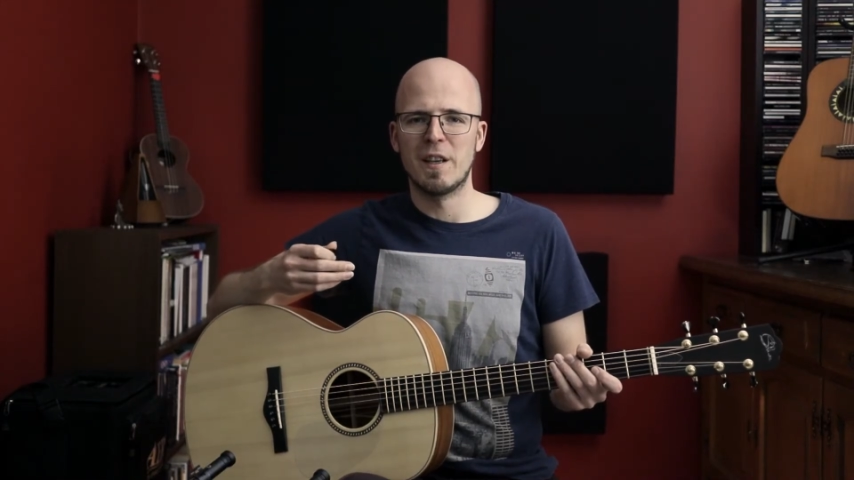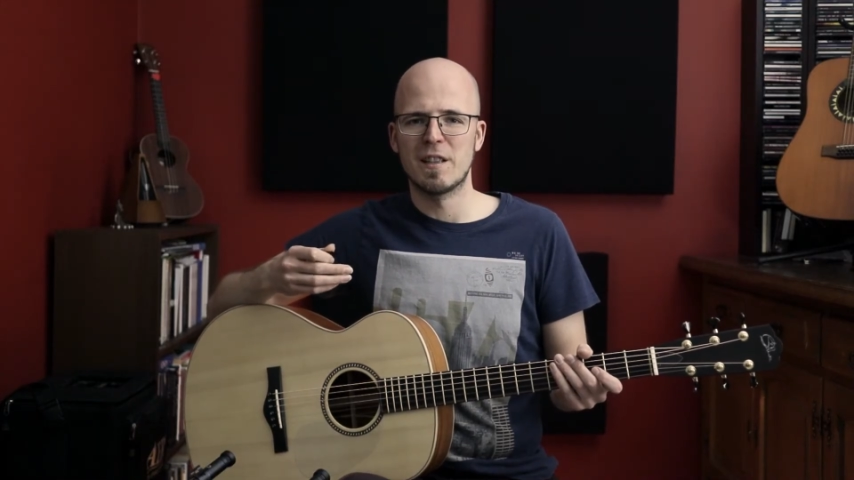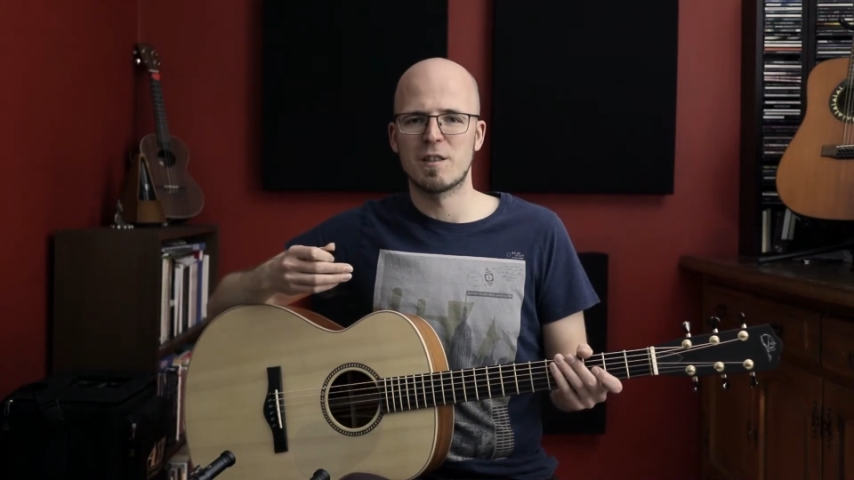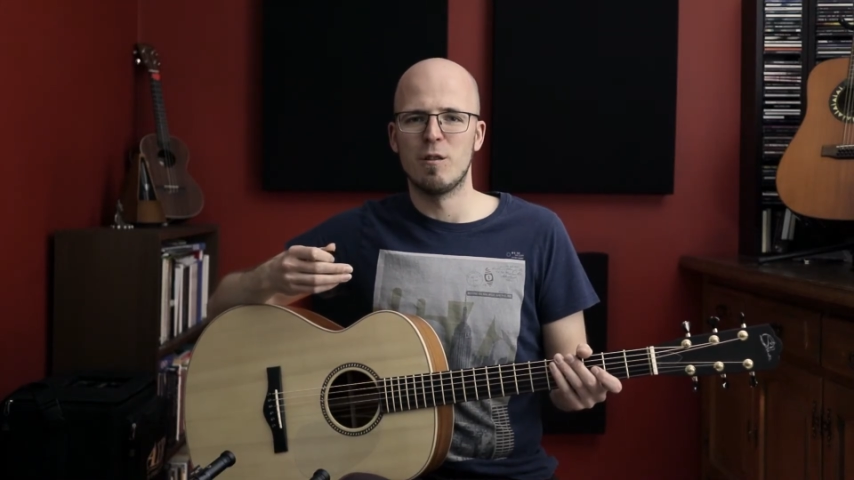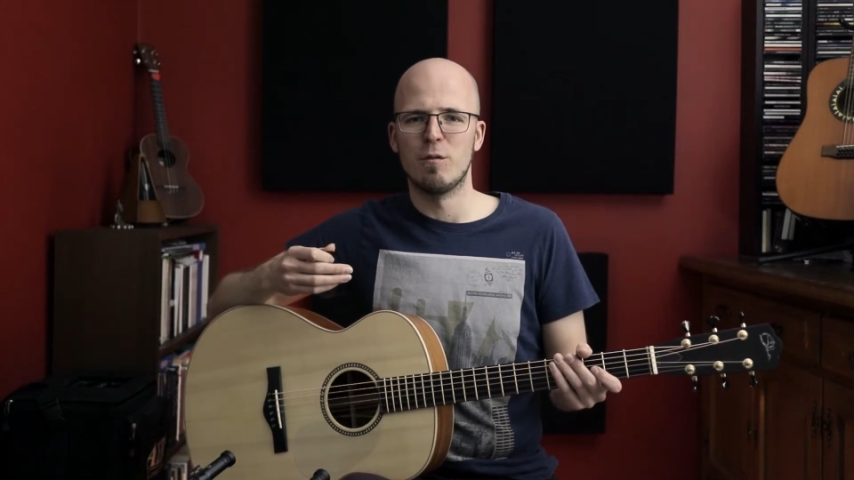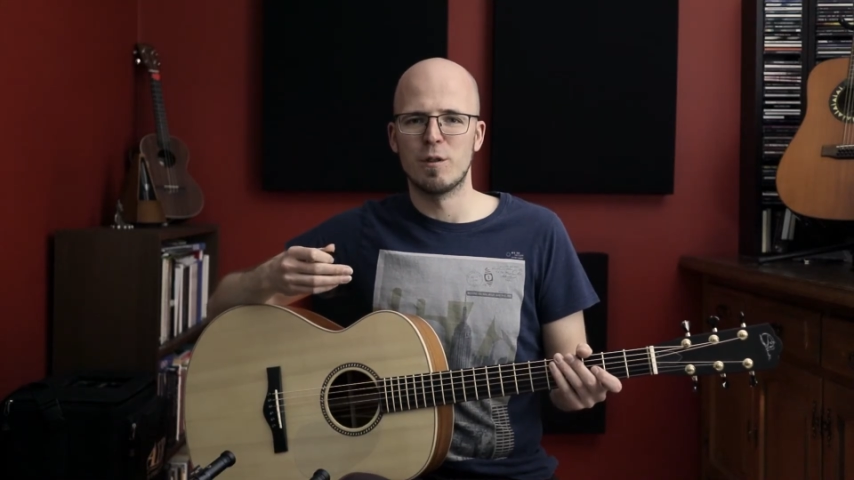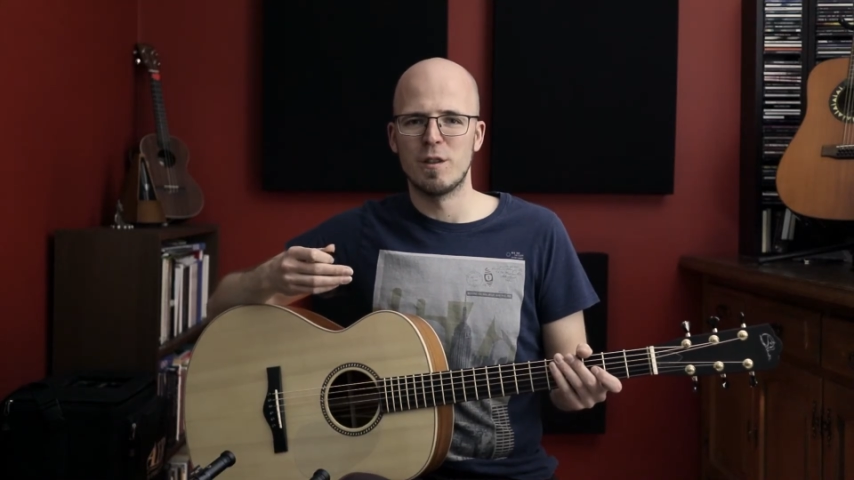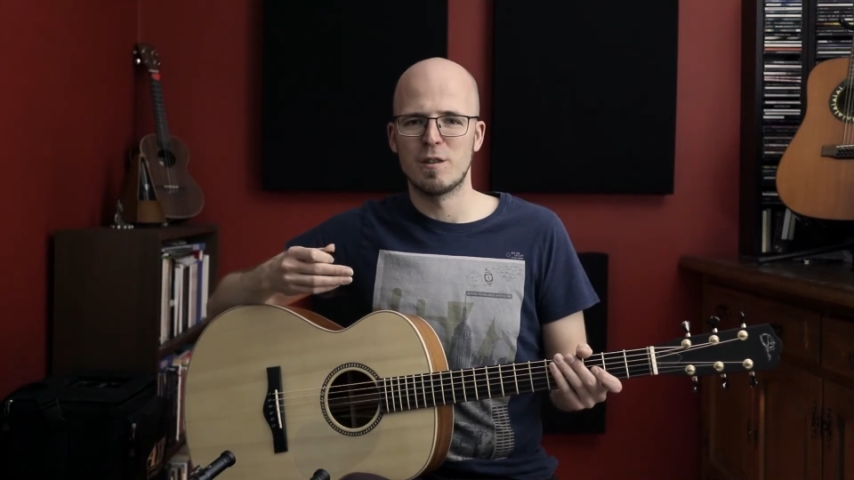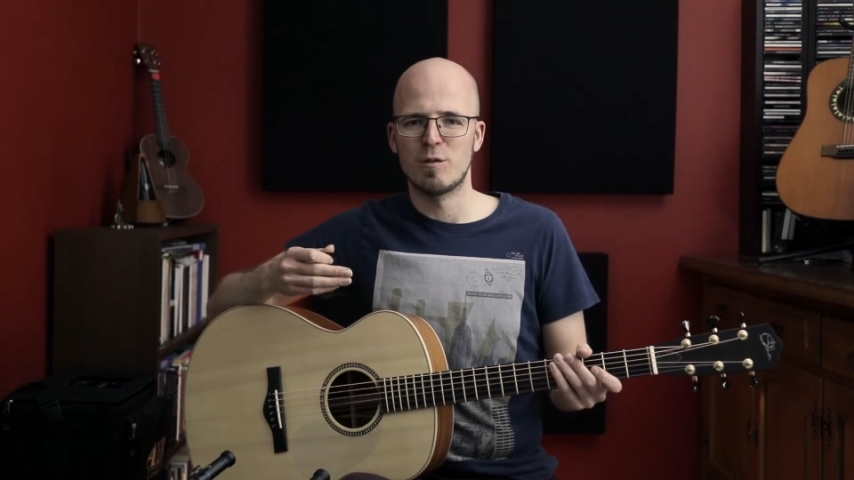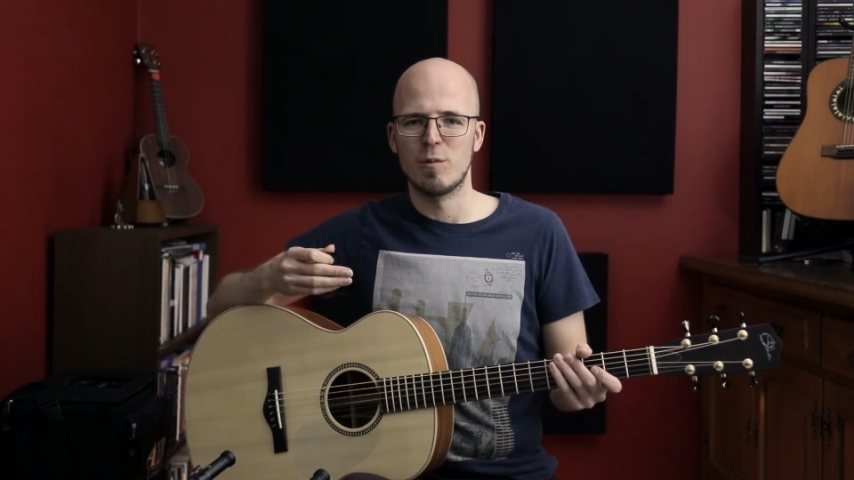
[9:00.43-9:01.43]
has over
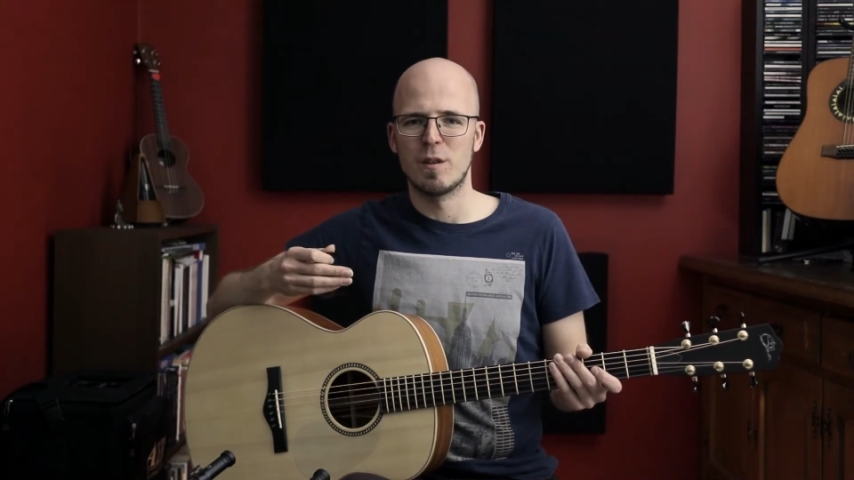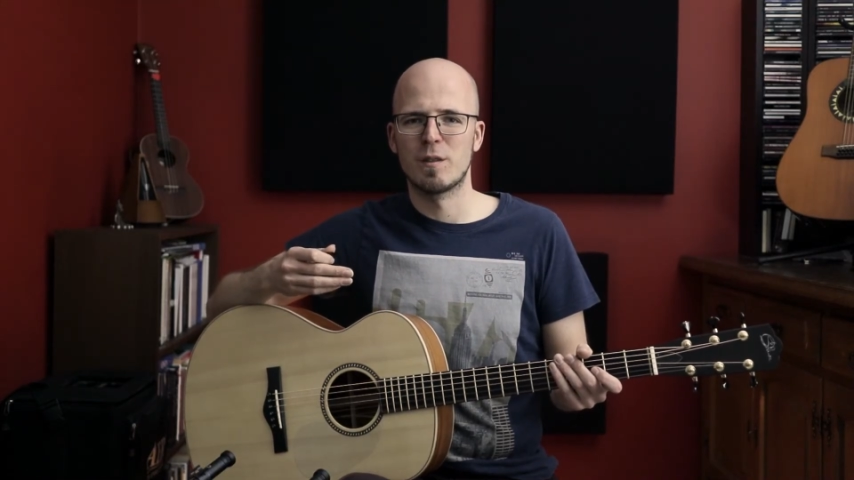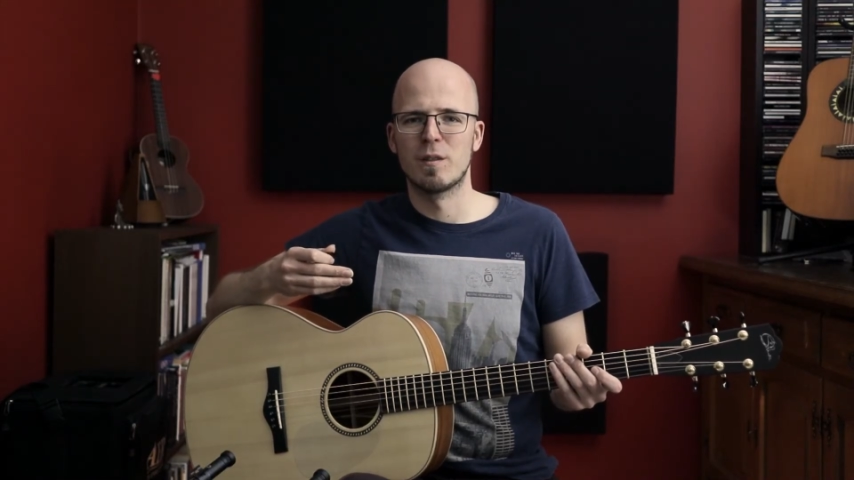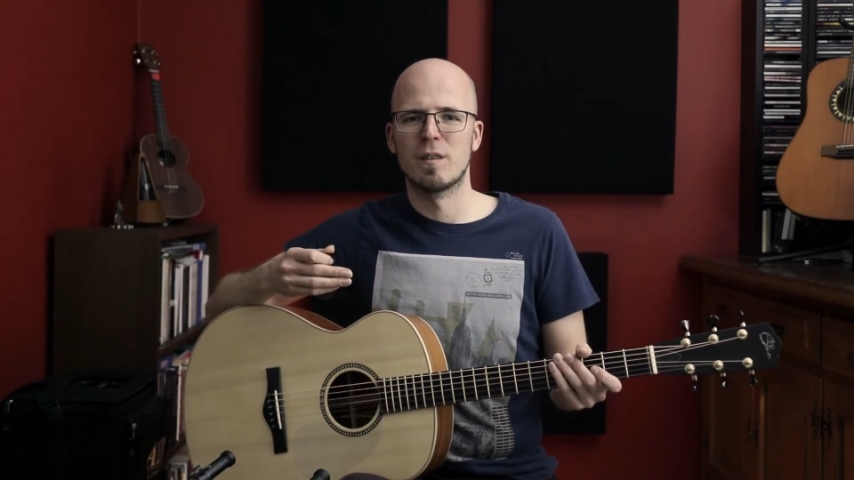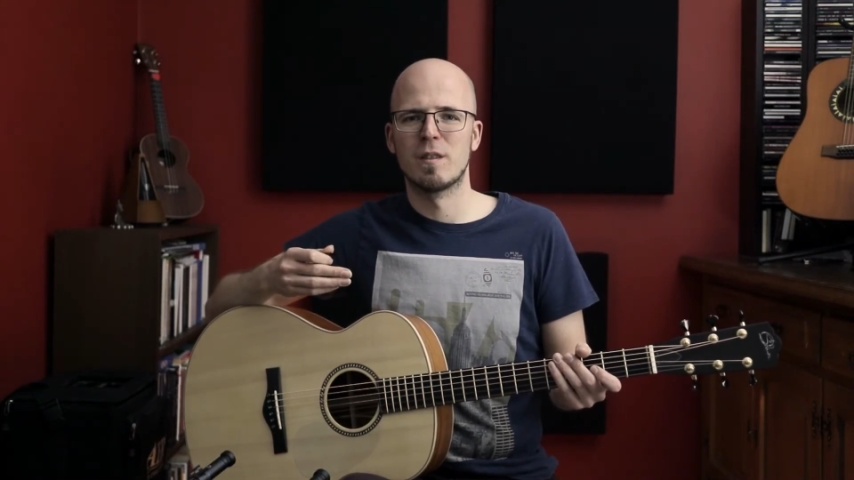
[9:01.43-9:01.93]
the instrument.